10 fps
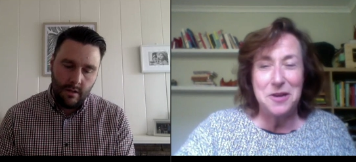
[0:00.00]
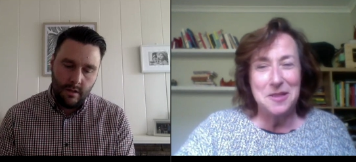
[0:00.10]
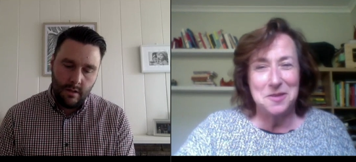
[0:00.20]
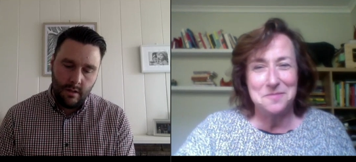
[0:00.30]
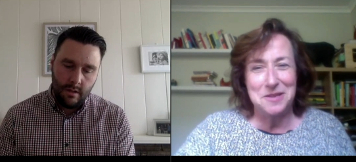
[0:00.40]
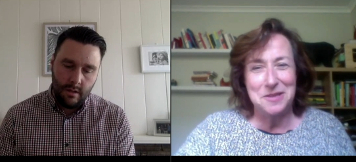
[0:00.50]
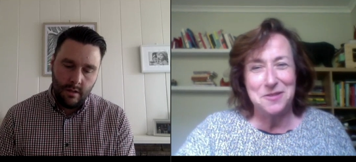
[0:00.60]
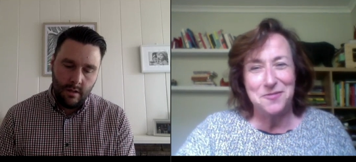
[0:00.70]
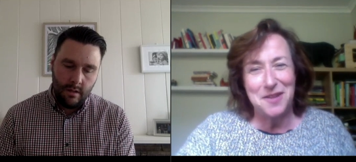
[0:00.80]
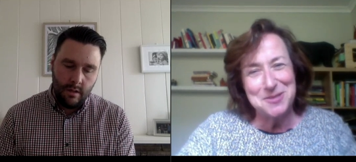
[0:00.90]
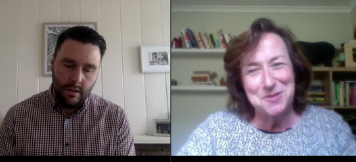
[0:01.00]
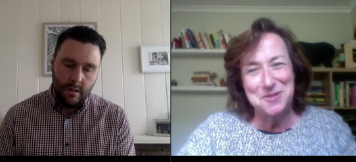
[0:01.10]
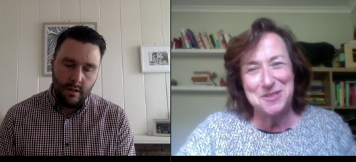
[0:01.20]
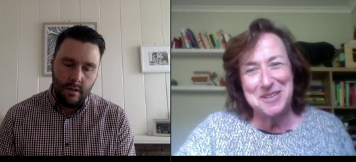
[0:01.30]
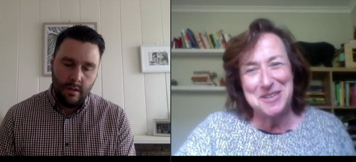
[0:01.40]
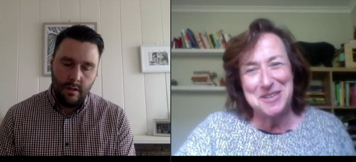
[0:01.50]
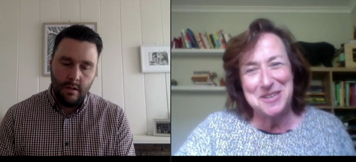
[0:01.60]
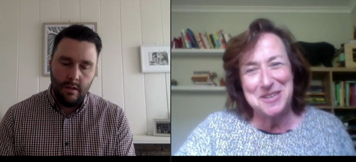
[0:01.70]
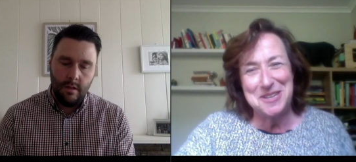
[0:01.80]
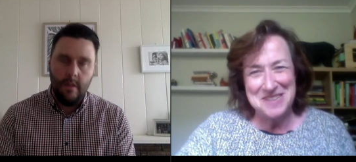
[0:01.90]
Speaker 1: at them in the face all the
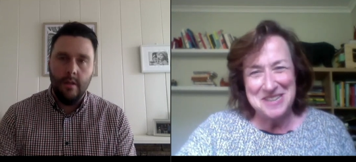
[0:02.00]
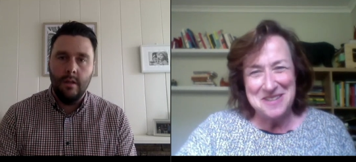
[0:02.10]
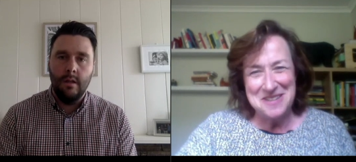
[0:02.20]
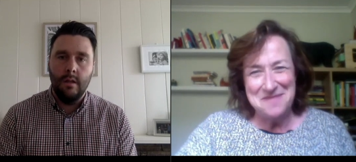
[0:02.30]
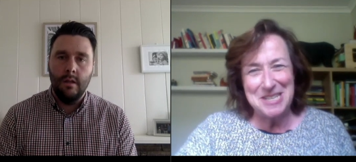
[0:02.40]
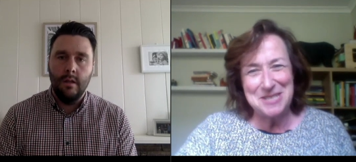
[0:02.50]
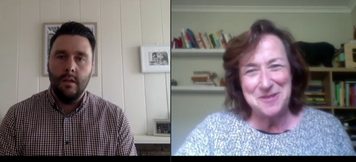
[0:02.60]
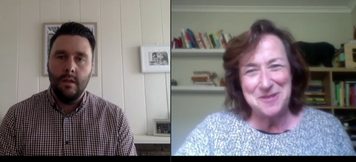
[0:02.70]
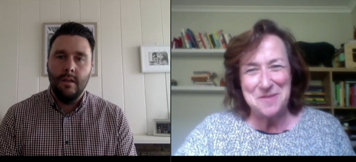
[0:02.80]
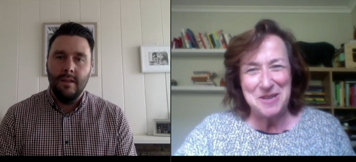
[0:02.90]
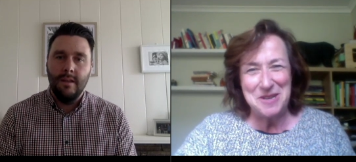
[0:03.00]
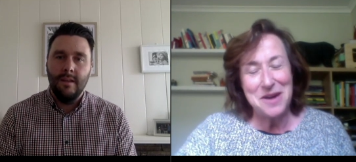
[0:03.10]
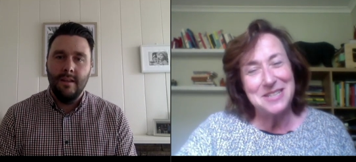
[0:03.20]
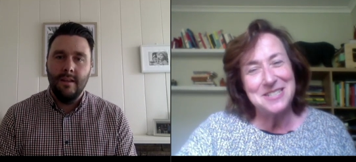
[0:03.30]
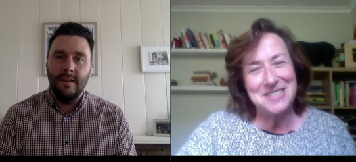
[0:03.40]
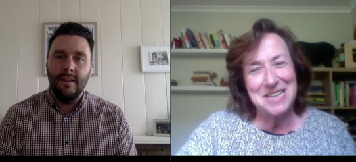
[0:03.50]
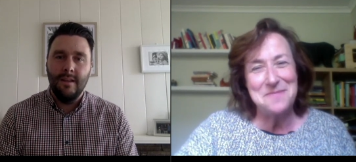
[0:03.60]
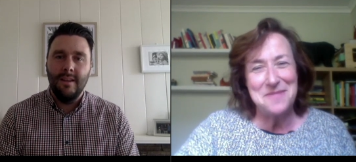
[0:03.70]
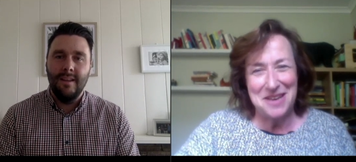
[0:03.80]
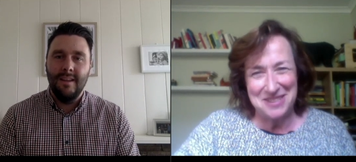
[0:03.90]
time, but that's what I mean about it's
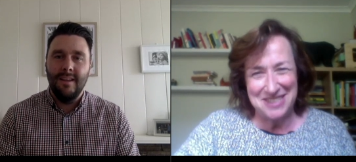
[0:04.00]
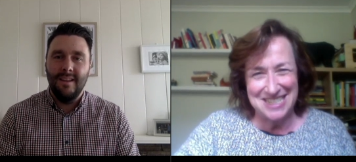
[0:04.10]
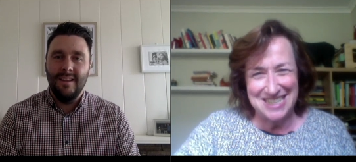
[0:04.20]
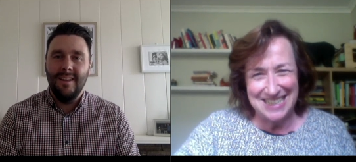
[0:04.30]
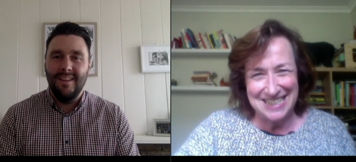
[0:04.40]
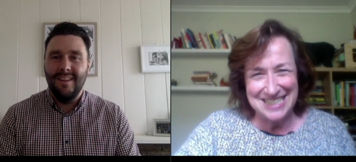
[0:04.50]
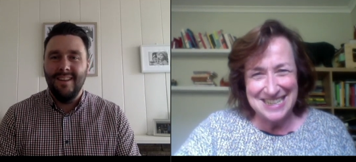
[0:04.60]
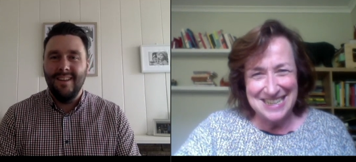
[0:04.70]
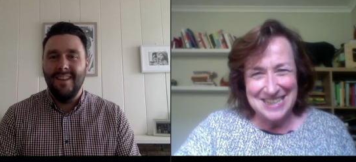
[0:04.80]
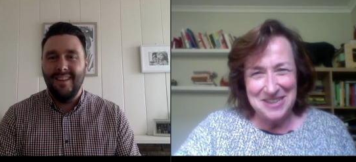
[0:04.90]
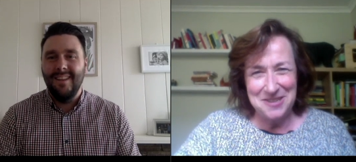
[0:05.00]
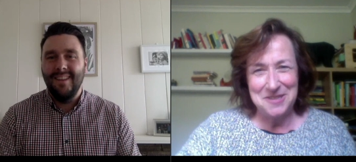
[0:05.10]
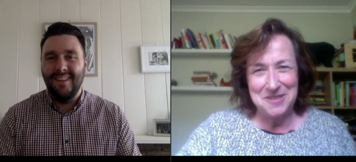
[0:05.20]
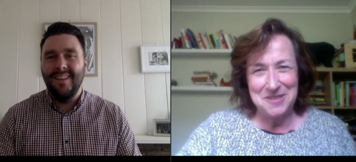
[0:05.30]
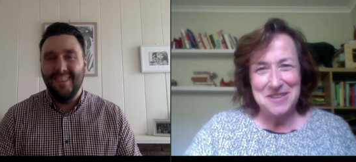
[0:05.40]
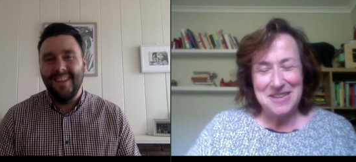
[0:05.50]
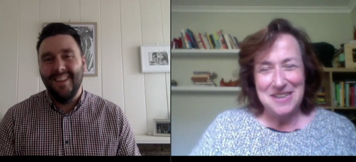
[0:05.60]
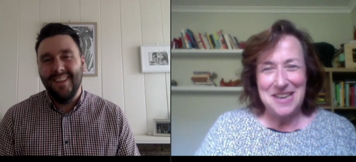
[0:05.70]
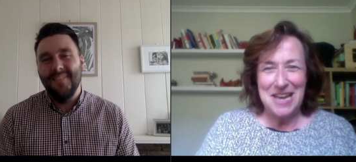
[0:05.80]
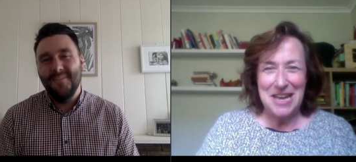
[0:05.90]
them having to change. You know,
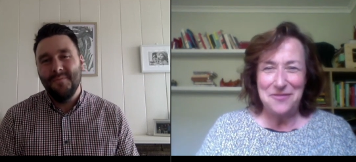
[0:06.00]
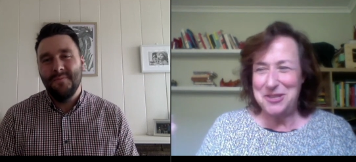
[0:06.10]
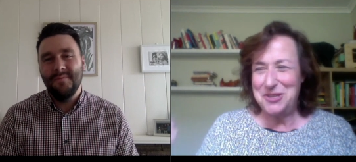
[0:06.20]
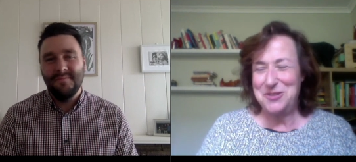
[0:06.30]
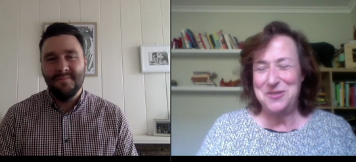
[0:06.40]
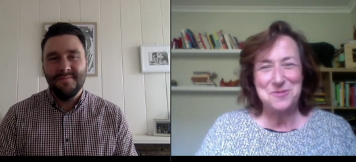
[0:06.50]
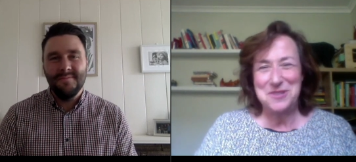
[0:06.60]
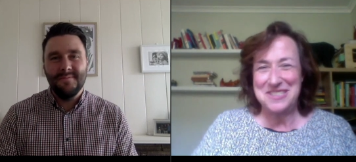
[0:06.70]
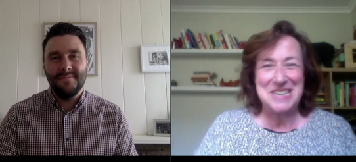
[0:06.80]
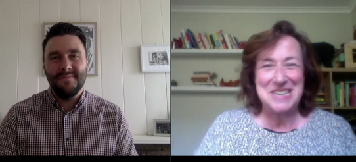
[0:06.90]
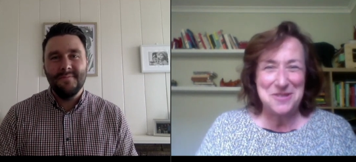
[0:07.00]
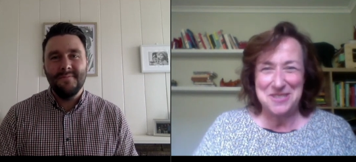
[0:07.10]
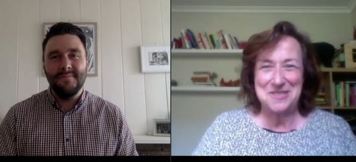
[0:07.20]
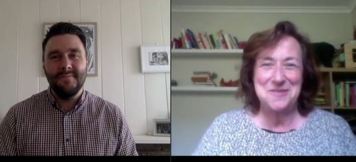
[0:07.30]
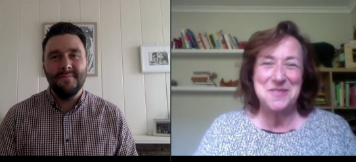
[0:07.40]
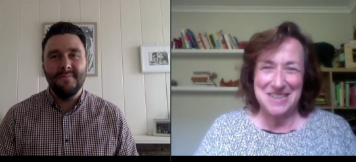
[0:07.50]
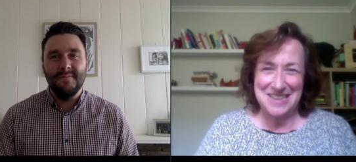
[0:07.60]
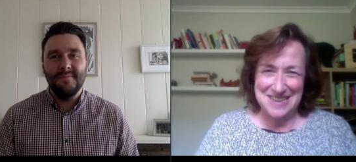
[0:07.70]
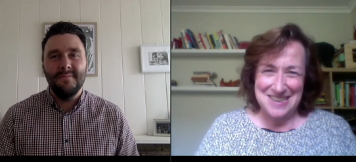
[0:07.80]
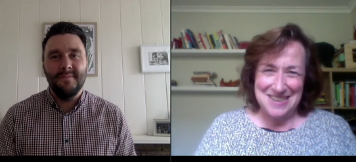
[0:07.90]
you have to use what's there in the
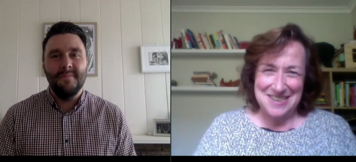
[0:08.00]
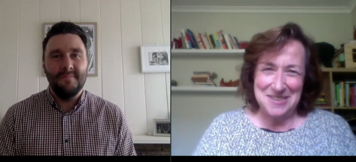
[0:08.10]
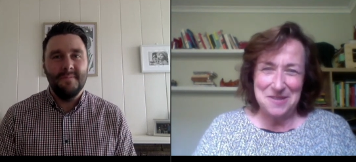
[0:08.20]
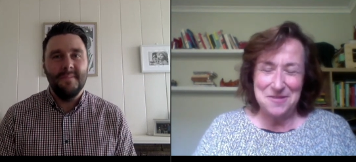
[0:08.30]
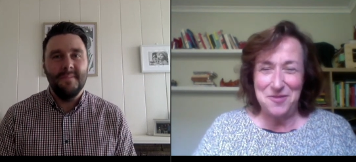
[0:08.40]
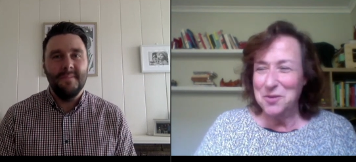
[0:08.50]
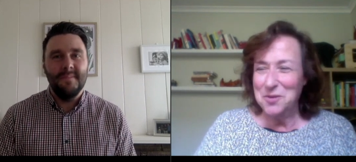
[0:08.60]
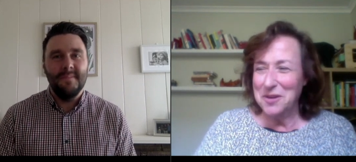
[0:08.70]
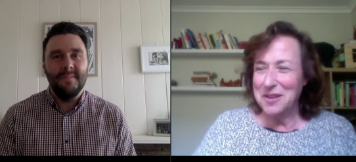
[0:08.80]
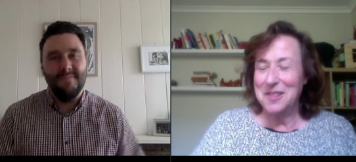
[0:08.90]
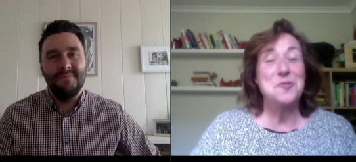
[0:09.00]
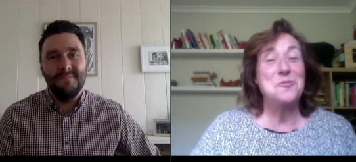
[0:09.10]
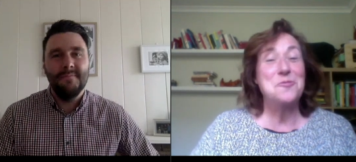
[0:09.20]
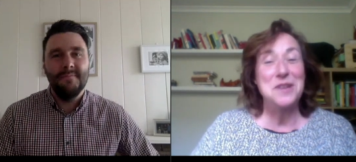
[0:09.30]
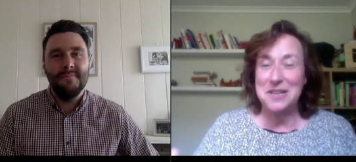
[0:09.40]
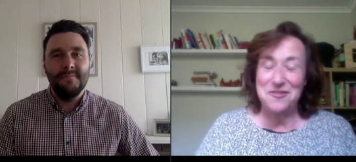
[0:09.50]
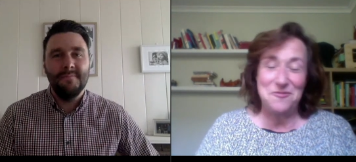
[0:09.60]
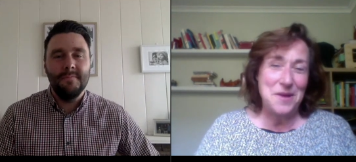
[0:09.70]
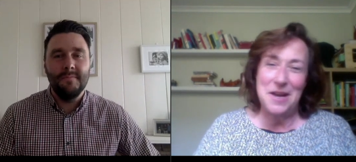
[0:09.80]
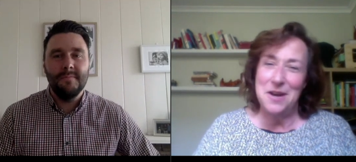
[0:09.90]
story. So if your little arena
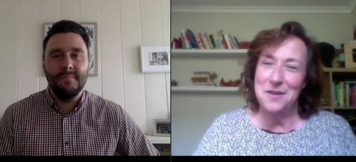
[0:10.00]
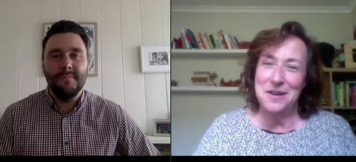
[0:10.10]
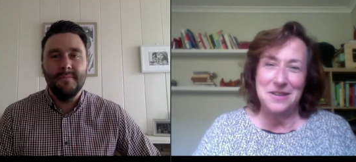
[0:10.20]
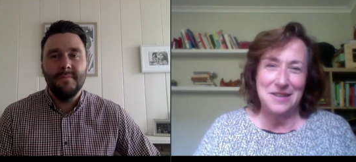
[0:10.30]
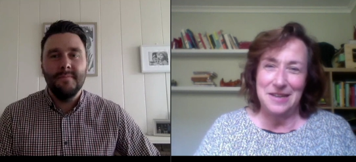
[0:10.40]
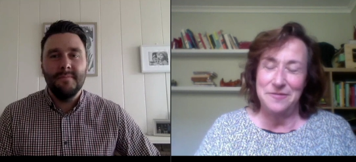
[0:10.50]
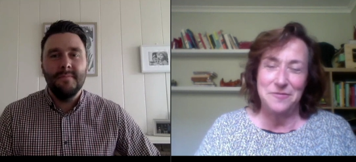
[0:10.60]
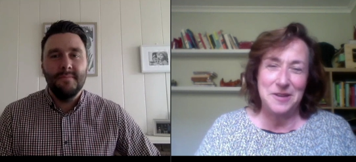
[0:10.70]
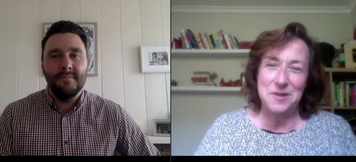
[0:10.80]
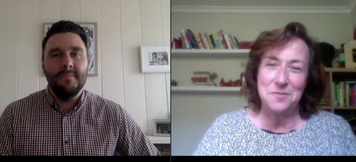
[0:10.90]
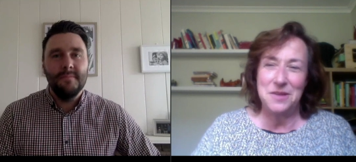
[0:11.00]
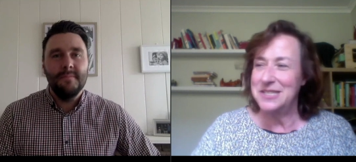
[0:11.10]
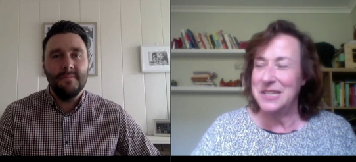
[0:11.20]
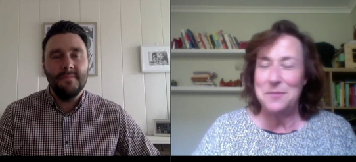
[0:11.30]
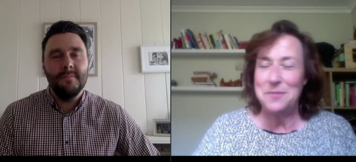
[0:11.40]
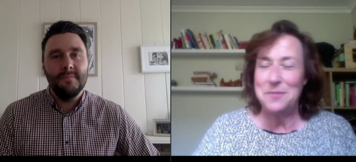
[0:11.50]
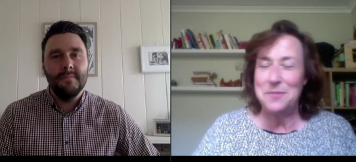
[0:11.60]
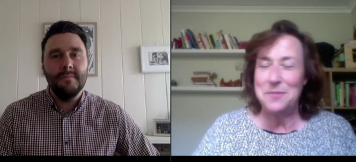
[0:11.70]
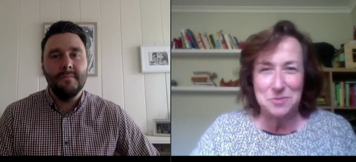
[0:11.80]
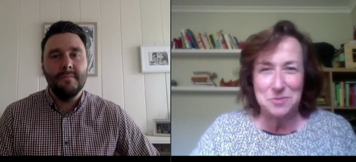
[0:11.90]
of power and freedom is that
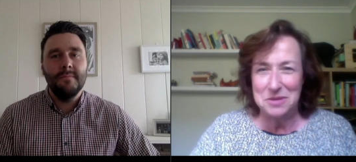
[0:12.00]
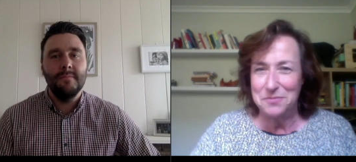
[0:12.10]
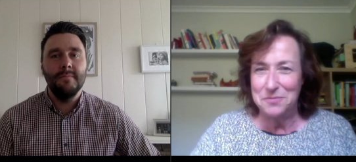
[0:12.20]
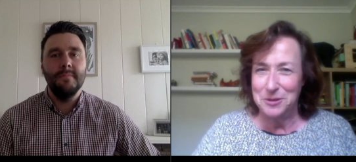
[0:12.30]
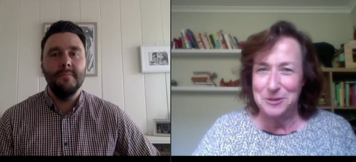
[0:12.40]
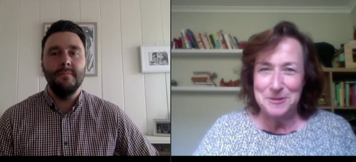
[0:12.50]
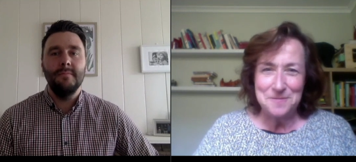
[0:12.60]
backyard swimming pool,